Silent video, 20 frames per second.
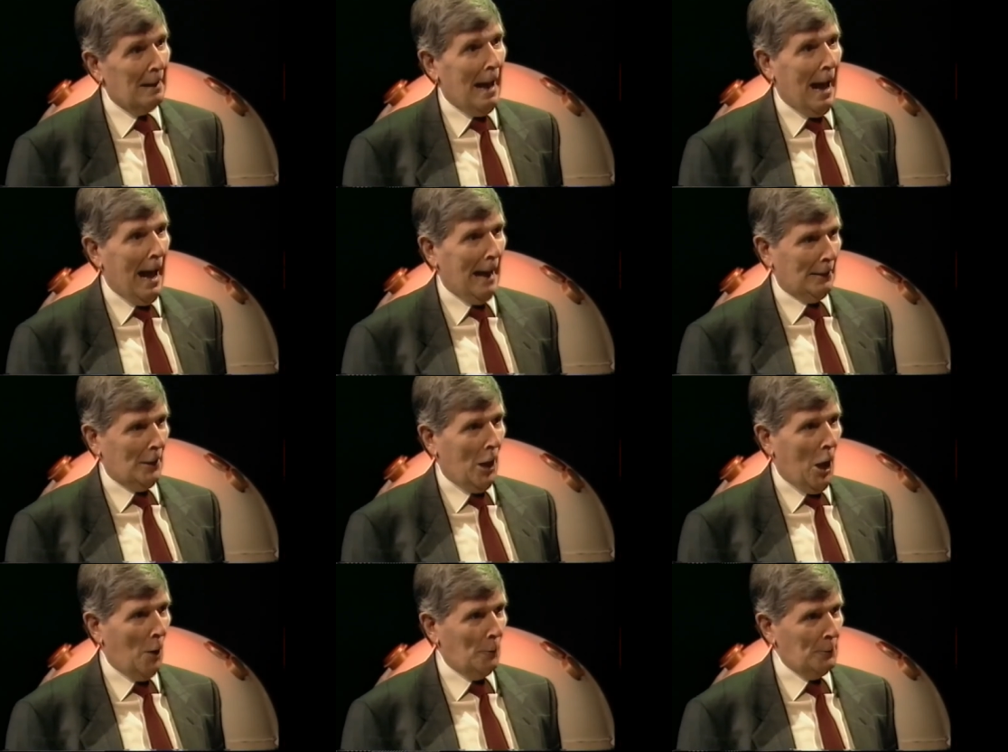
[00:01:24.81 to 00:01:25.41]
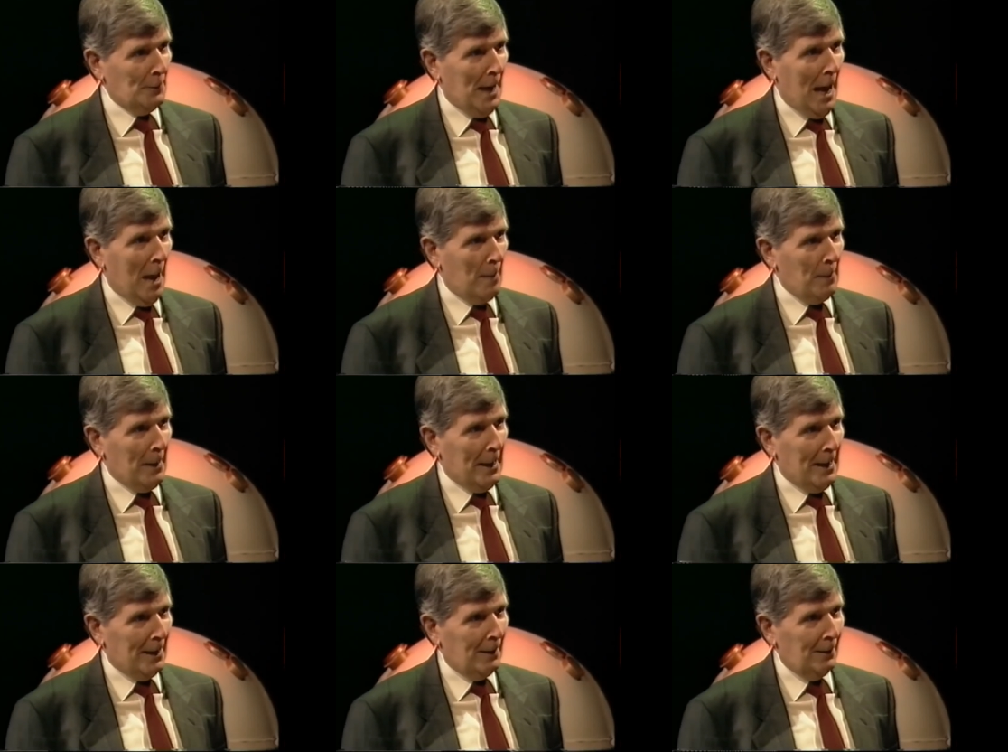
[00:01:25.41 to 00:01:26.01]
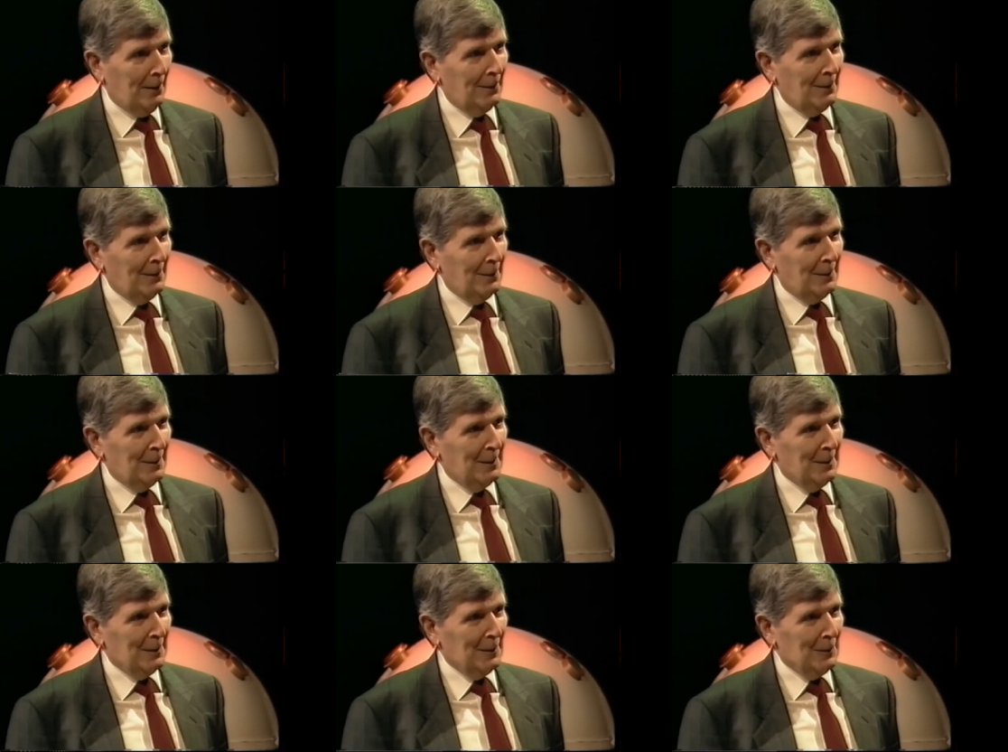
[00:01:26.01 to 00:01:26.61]
Hello, Debbie.
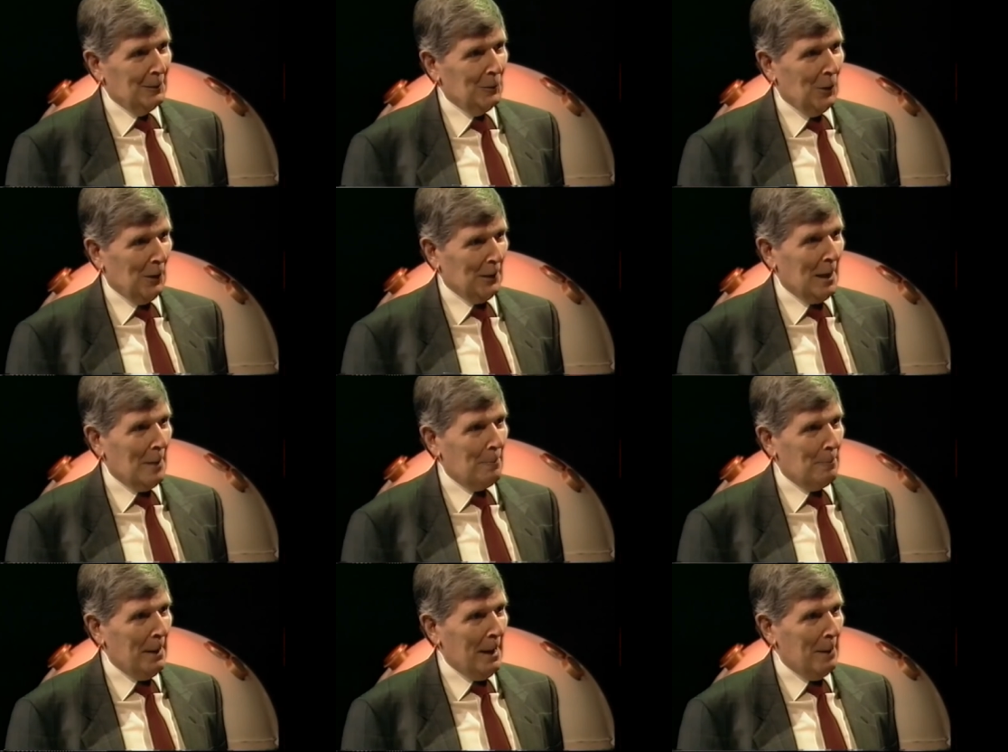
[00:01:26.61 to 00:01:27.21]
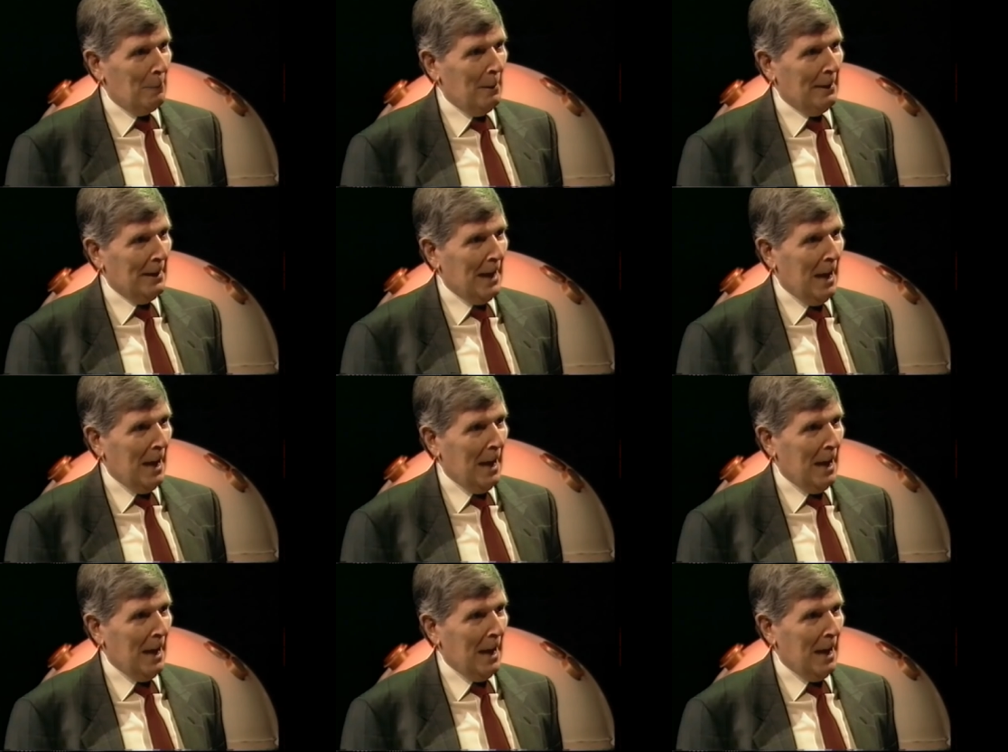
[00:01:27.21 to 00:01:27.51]
Look you at me